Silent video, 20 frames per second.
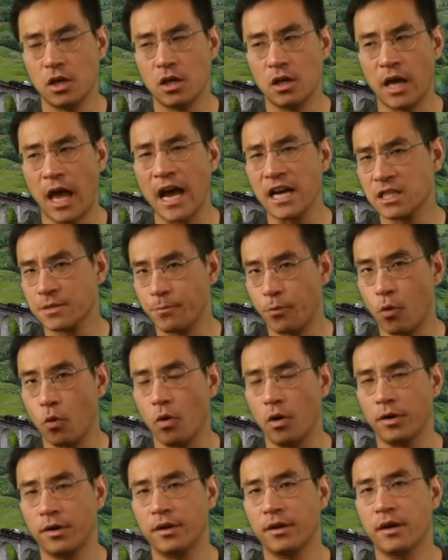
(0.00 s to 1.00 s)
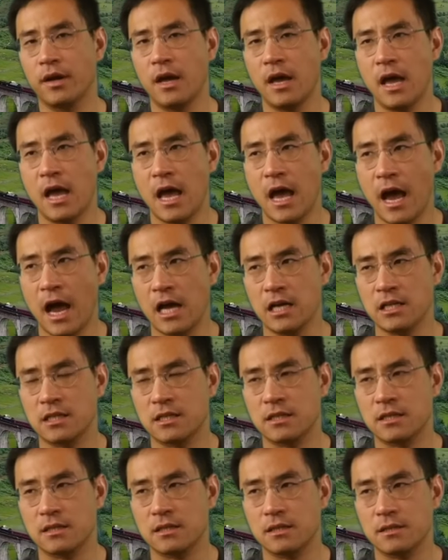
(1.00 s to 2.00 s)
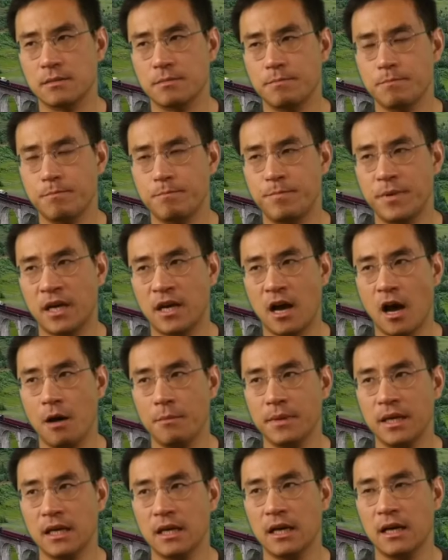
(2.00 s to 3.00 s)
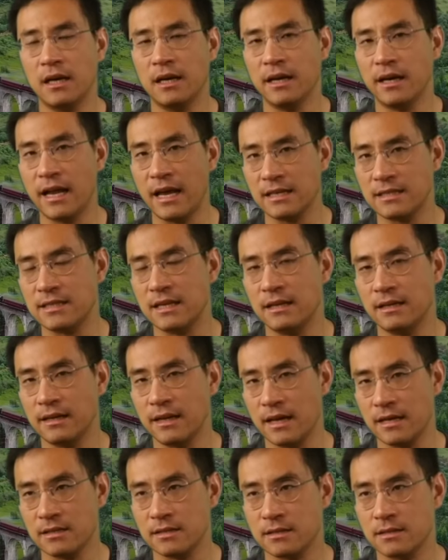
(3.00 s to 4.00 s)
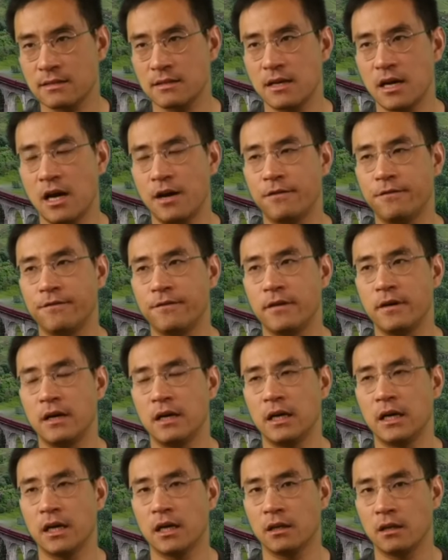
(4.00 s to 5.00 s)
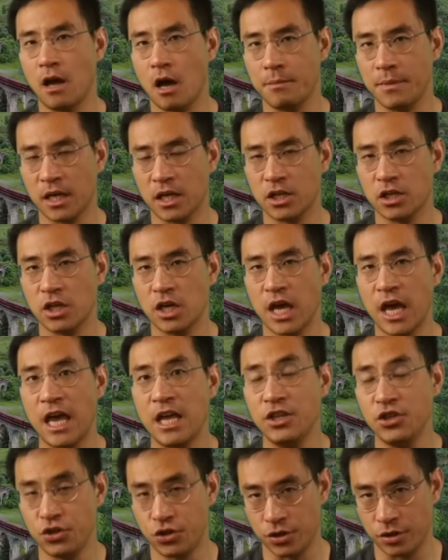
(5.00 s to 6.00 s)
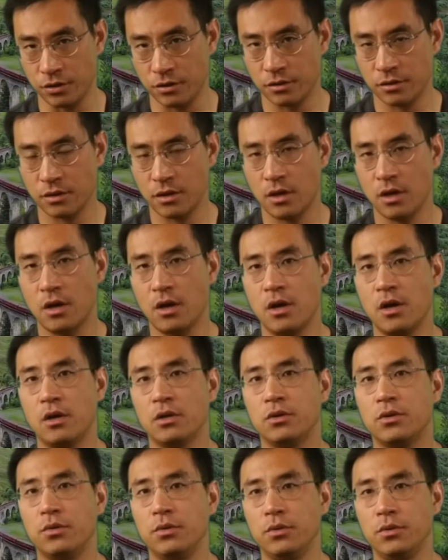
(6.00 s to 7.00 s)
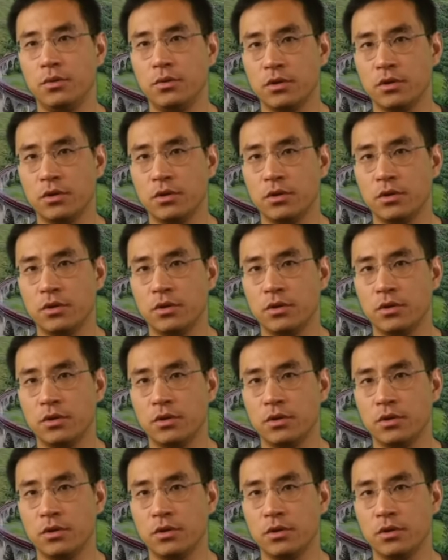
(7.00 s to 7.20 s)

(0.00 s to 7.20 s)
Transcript: export has becoming less and less of an economic engine to